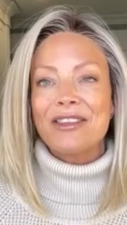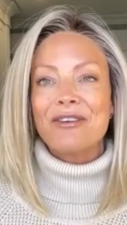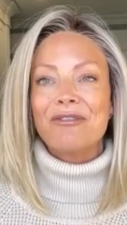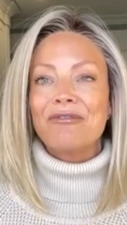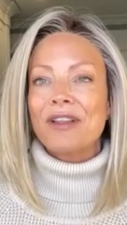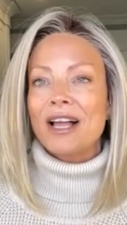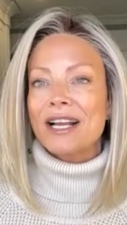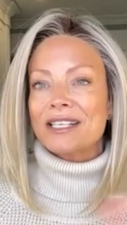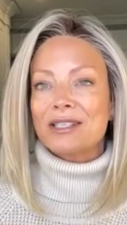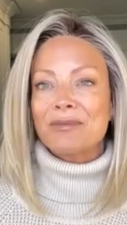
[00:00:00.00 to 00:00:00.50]
the
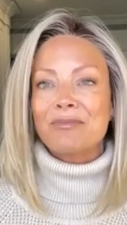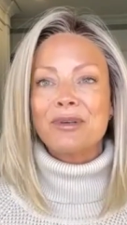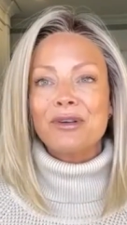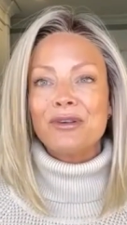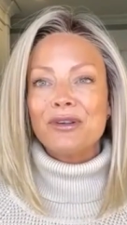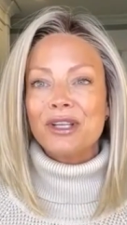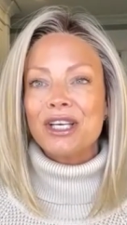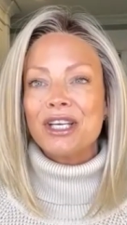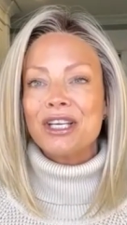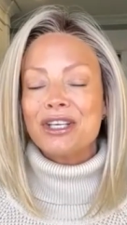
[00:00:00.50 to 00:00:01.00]

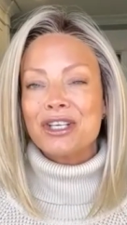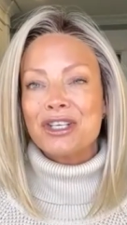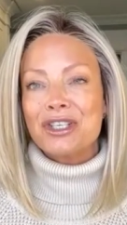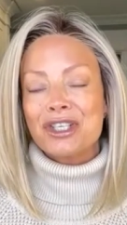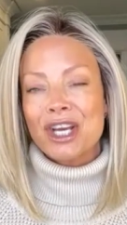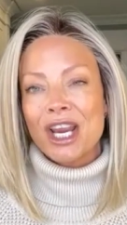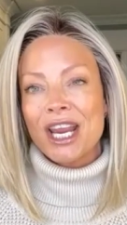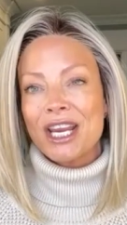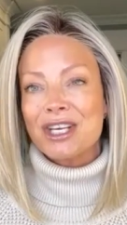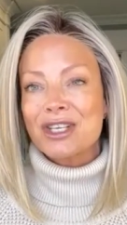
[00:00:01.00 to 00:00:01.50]
flexibility to
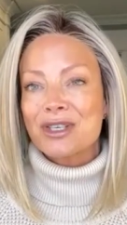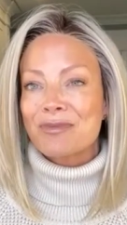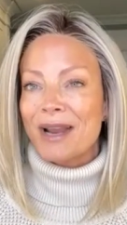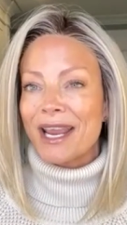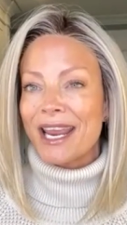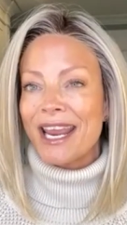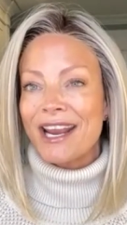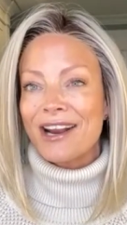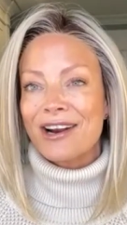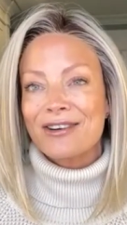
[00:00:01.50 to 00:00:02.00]
change my
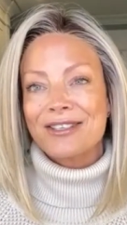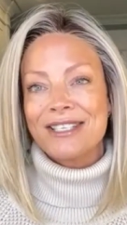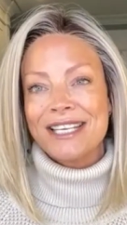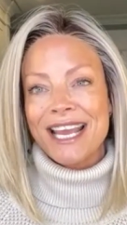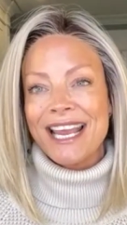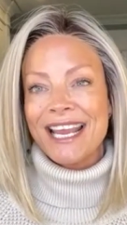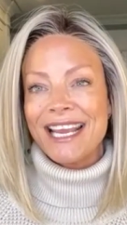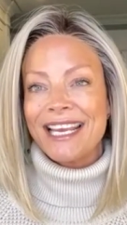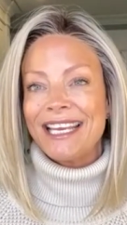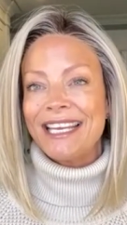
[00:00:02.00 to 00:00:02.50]
hair
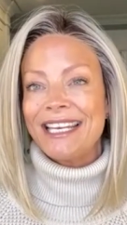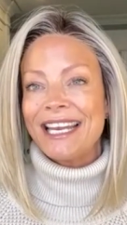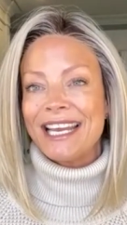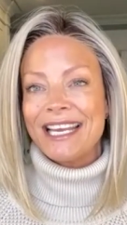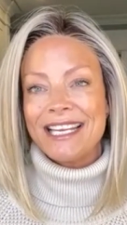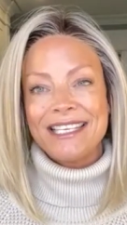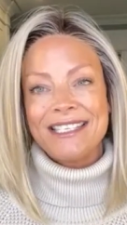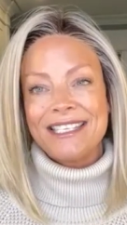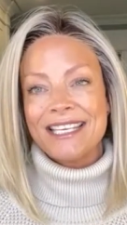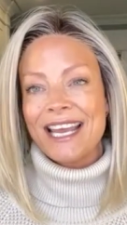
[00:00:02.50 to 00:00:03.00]
day in
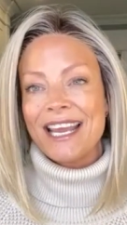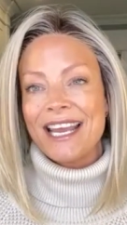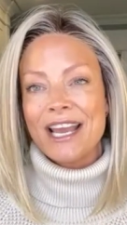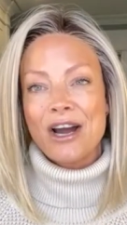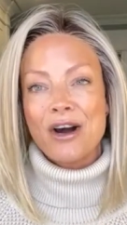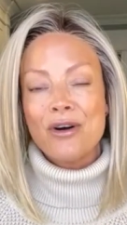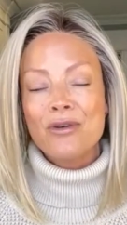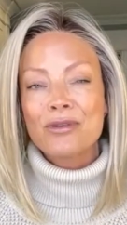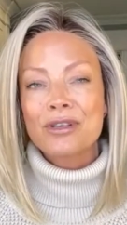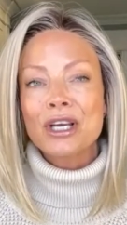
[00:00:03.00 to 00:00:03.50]
and day
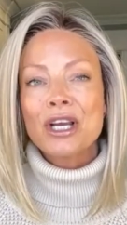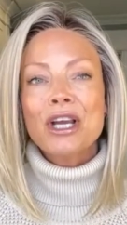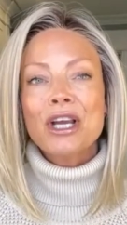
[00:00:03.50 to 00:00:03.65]
out.